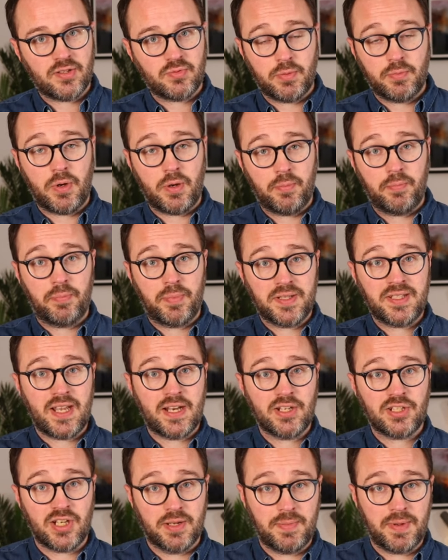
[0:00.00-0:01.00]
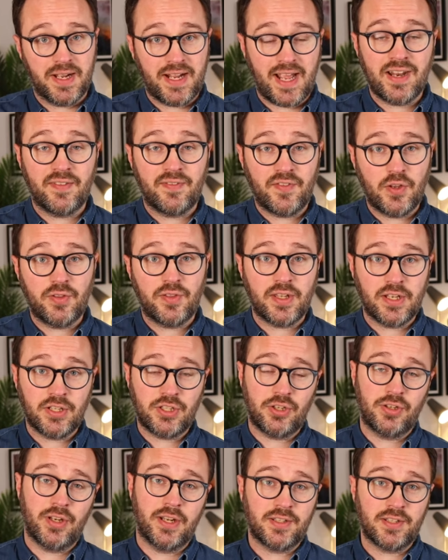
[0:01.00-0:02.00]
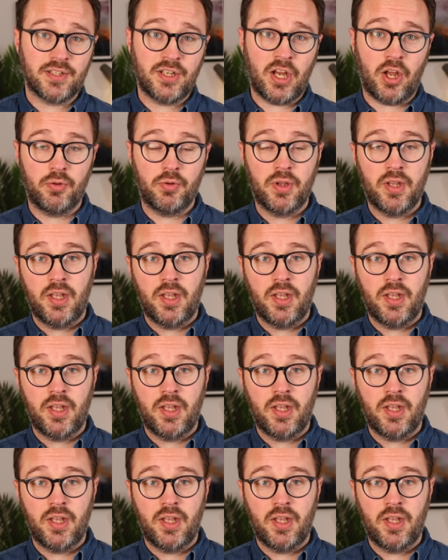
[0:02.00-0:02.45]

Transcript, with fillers: Well, potentially, but again, a few things you need to know.